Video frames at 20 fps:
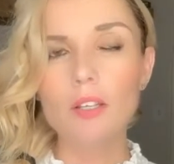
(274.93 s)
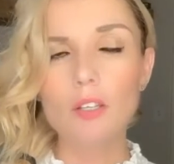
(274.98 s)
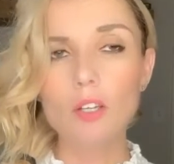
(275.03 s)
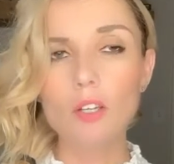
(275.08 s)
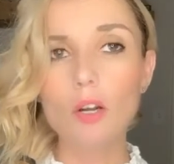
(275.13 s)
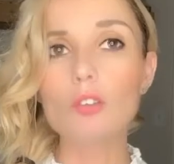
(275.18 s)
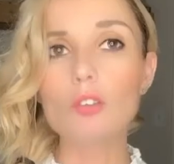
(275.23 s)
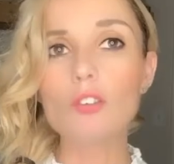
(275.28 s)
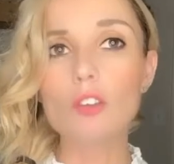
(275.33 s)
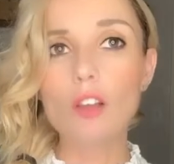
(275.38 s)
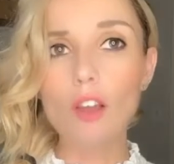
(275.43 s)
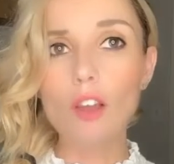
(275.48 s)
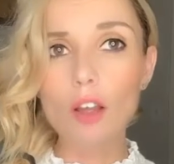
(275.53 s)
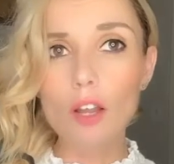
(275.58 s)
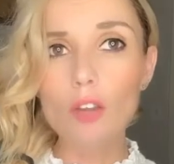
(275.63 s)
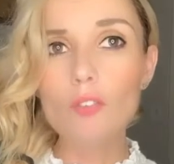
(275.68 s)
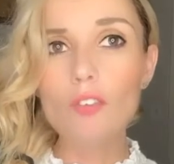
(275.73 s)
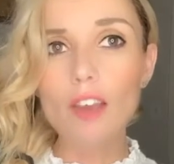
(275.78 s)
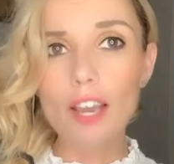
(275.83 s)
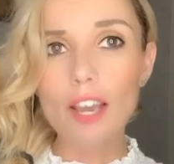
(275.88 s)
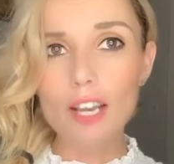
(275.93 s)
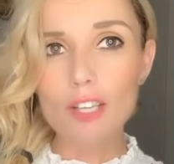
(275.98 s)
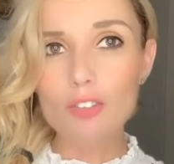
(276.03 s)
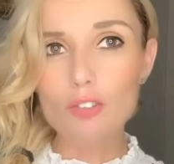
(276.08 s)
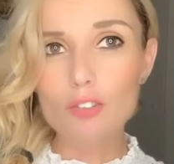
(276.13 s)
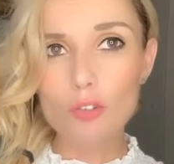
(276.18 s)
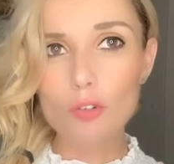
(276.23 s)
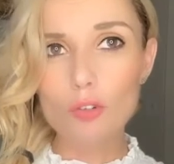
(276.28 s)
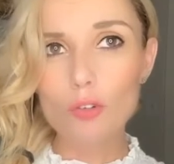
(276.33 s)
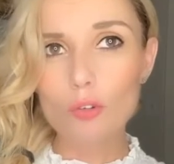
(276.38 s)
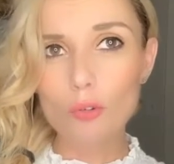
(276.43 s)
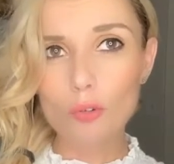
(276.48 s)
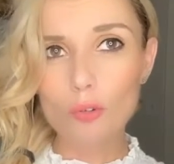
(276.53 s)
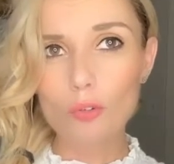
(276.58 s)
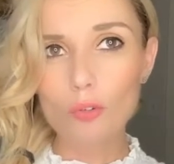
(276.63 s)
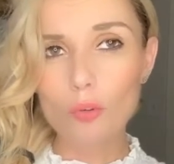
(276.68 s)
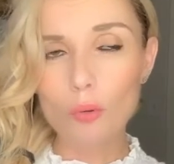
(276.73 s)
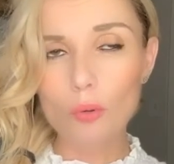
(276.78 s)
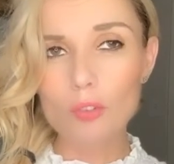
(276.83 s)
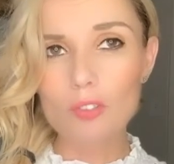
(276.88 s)
It's a lot of external
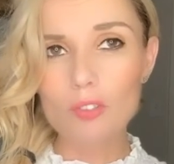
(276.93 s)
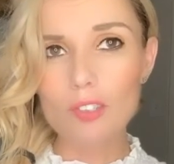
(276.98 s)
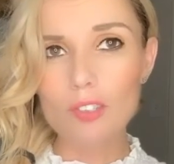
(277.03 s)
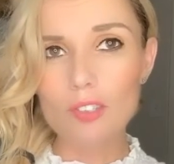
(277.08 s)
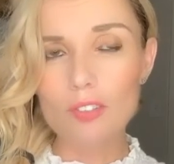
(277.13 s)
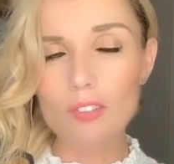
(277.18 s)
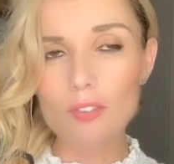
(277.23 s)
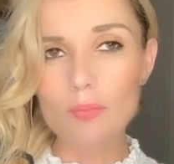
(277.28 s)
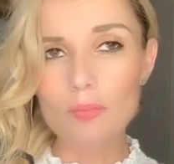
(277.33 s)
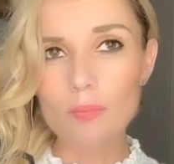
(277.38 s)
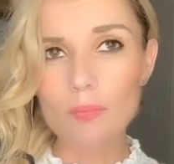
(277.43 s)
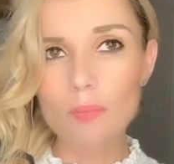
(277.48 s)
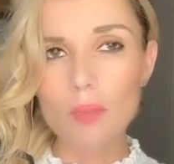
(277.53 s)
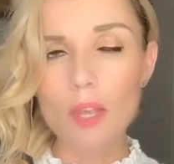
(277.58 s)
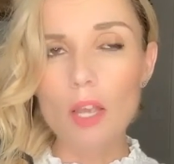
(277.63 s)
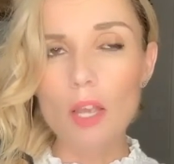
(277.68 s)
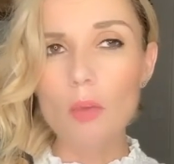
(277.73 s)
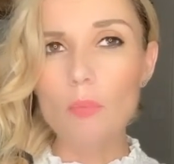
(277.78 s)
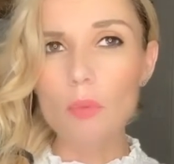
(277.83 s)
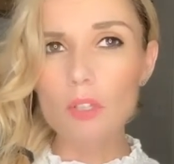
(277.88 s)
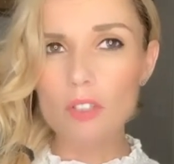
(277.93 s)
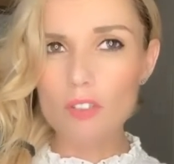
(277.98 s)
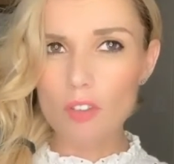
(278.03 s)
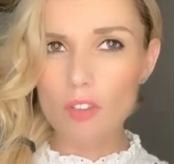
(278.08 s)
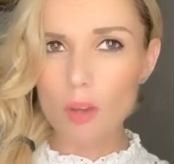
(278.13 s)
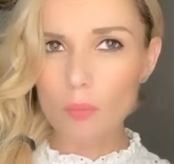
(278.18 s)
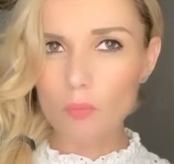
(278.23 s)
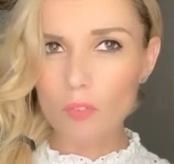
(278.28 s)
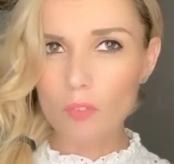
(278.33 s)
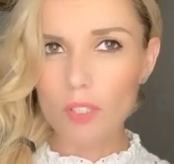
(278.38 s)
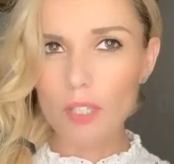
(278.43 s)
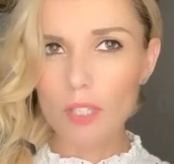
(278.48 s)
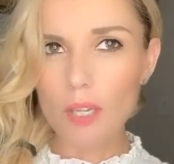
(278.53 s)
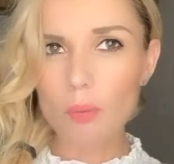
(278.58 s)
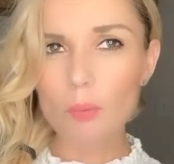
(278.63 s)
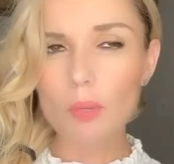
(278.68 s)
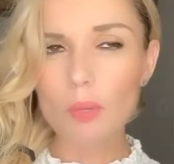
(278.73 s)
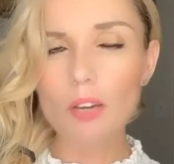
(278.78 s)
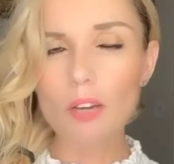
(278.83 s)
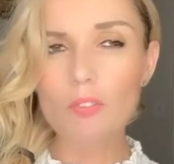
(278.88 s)
sources. But something
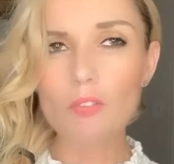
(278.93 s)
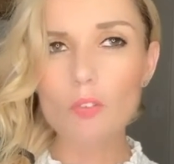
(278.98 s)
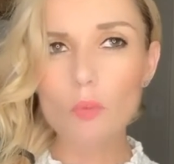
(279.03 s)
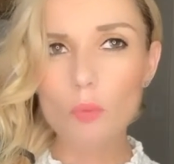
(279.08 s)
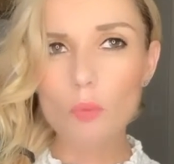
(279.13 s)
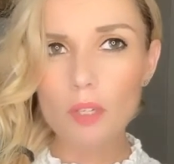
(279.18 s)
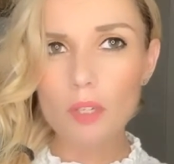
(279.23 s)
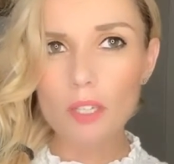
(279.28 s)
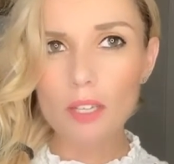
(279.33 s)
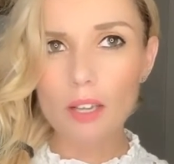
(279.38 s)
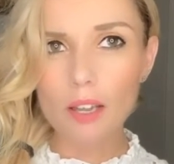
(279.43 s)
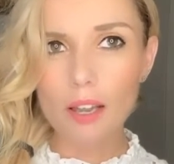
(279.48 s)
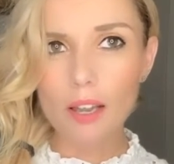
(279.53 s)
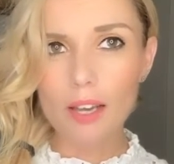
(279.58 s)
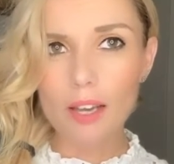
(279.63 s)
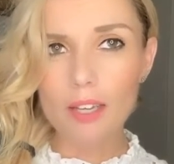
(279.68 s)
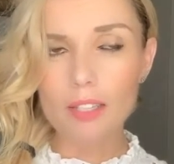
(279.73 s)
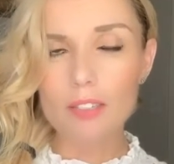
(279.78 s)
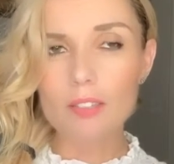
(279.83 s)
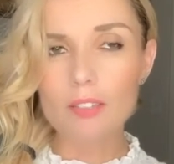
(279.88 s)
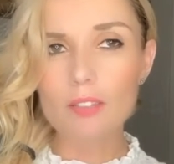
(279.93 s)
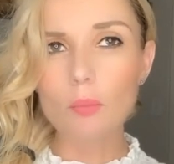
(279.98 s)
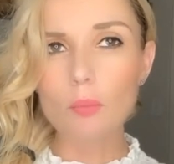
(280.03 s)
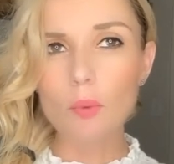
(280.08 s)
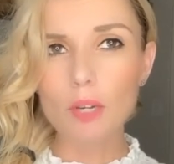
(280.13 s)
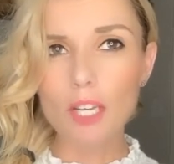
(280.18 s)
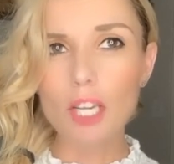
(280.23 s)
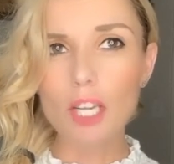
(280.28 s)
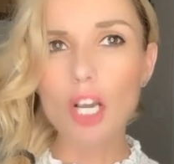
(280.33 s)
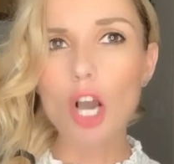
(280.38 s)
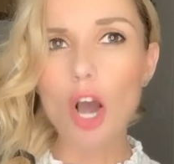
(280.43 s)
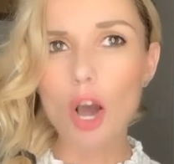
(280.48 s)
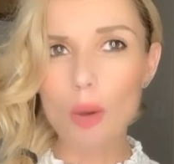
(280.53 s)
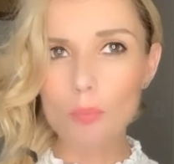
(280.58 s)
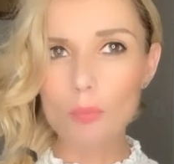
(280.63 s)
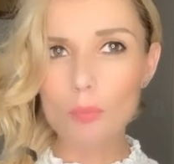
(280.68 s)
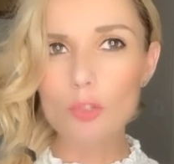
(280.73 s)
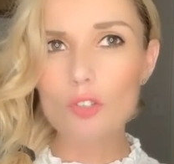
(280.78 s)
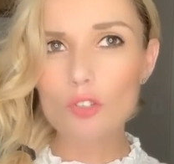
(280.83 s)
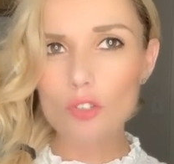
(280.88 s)
that we have to realize when it
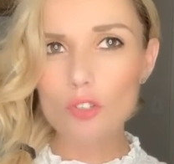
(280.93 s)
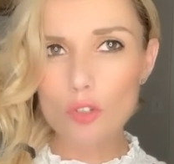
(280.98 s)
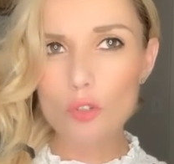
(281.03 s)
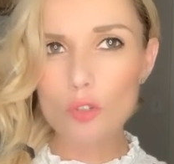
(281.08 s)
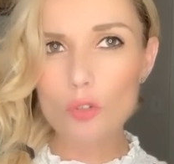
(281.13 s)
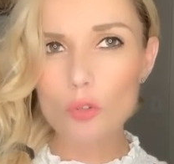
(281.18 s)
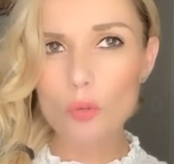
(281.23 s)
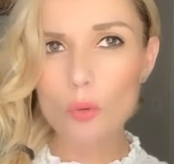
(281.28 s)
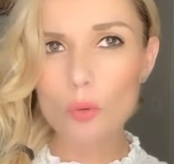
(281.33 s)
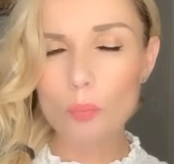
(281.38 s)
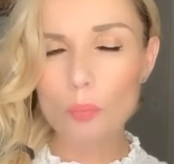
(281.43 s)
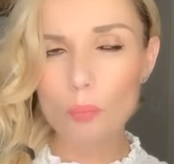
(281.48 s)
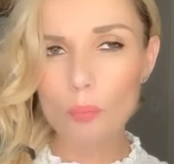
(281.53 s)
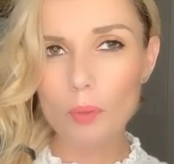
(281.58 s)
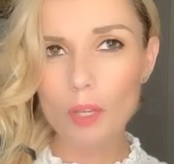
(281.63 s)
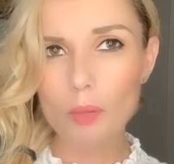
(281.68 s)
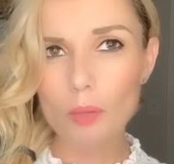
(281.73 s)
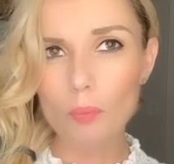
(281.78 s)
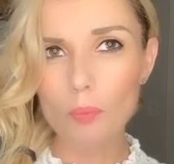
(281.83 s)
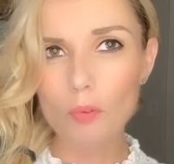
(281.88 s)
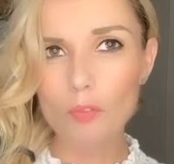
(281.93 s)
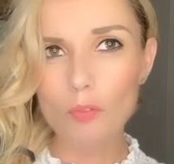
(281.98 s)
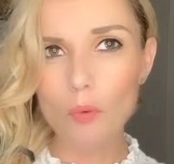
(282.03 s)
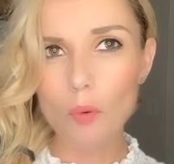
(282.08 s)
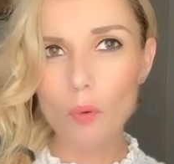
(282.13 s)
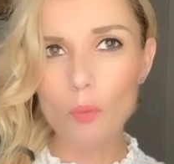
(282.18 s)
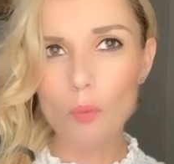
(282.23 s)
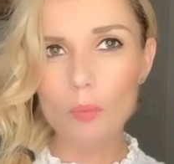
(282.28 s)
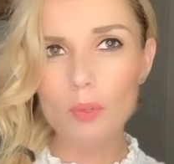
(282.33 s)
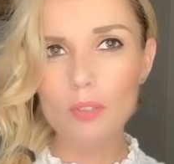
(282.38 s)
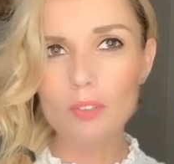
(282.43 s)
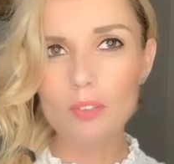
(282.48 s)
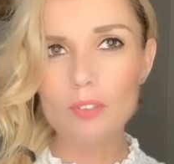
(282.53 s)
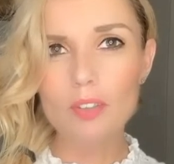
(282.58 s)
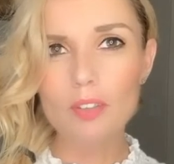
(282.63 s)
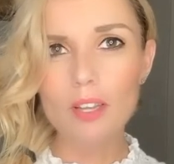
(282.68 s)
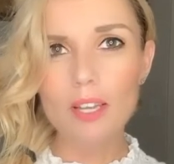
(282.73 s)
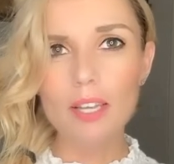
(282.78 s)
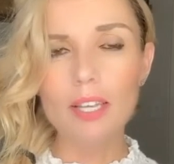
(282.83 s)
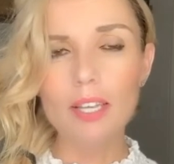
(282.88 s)
comes to peak performance